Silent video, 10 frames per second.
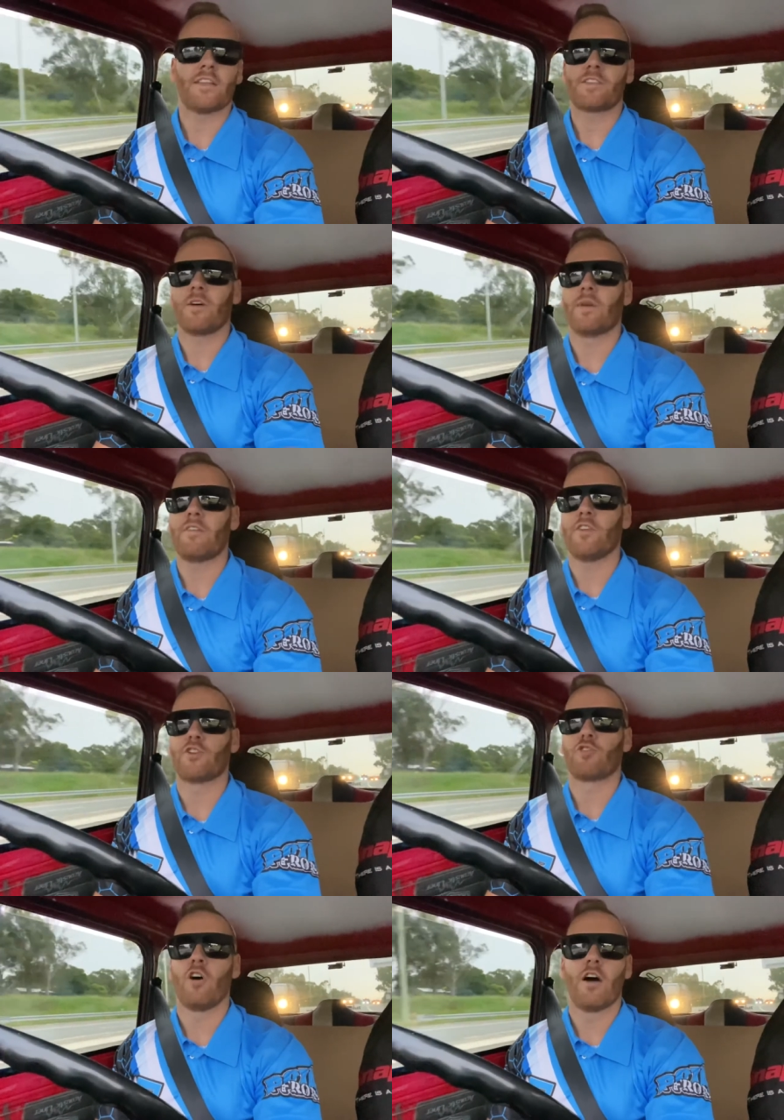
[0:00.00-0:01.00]
so whenever you're
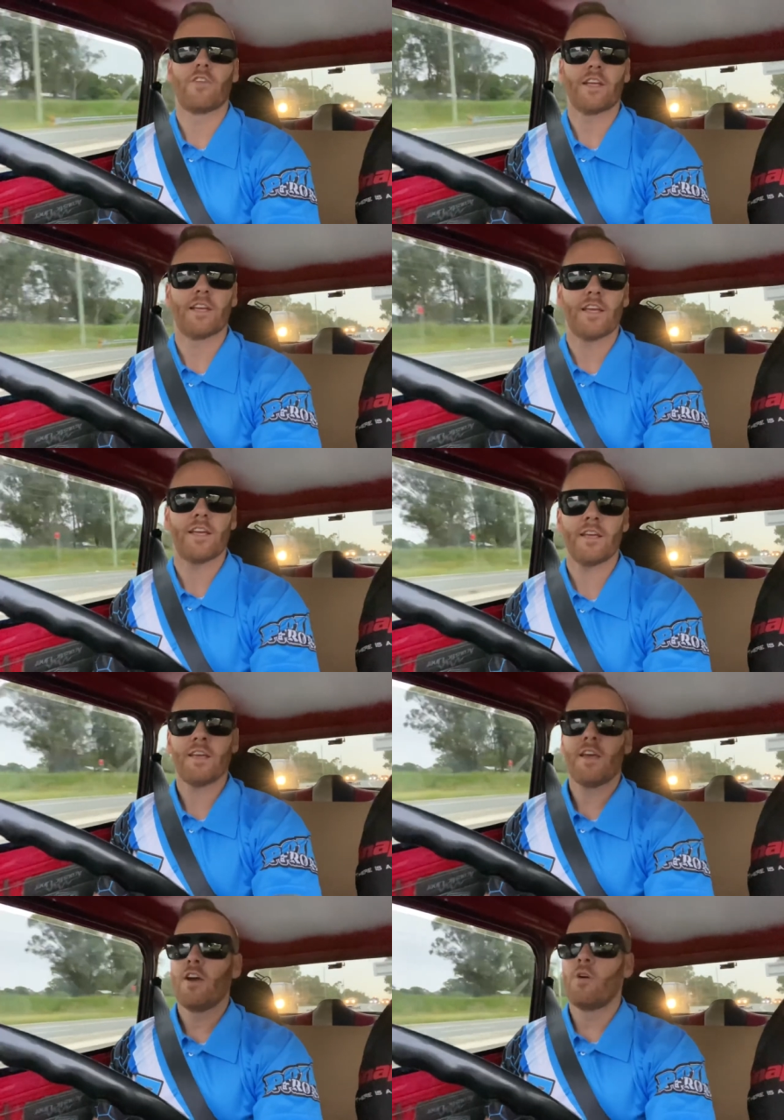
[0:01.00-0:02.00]
driving in here,
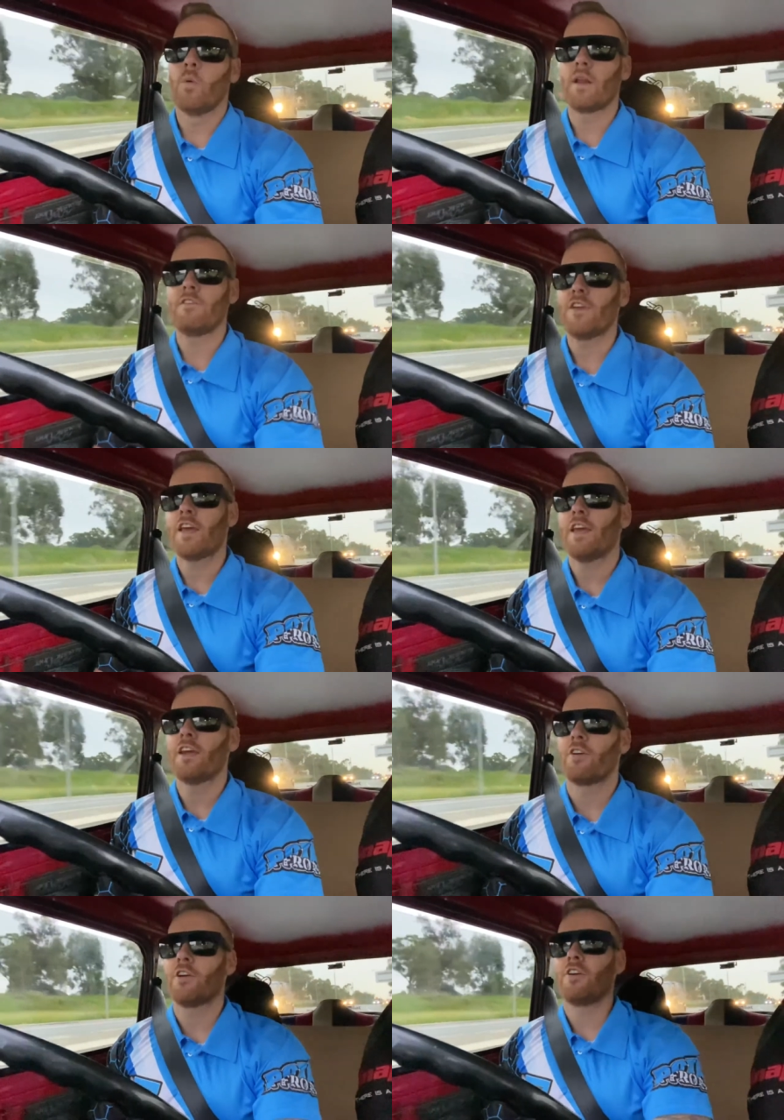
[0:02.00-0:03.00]
whatever you're
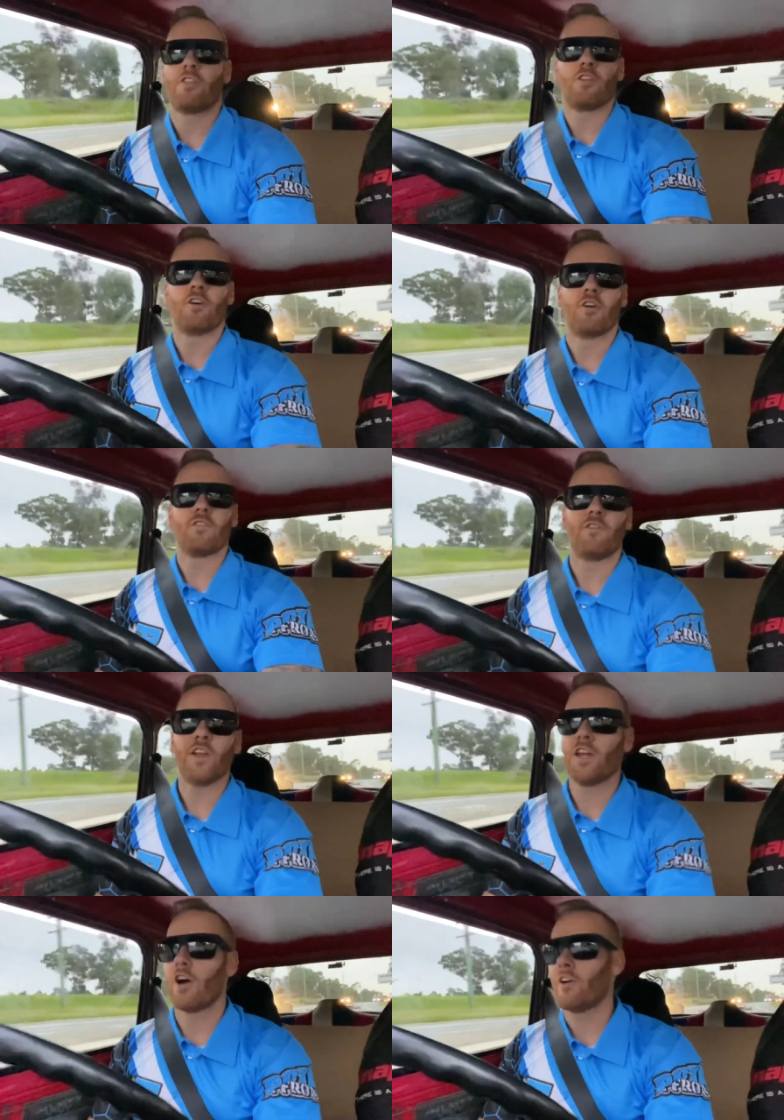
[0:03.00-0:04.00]
hearing on the
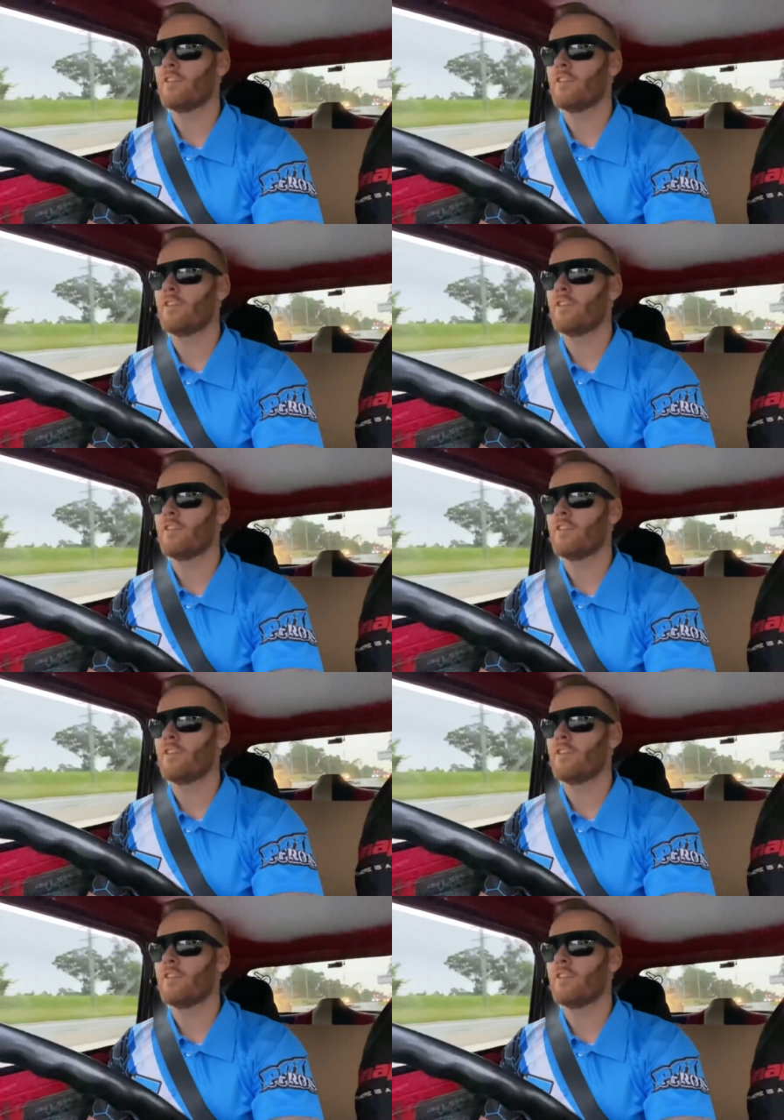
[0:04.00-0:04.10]
video,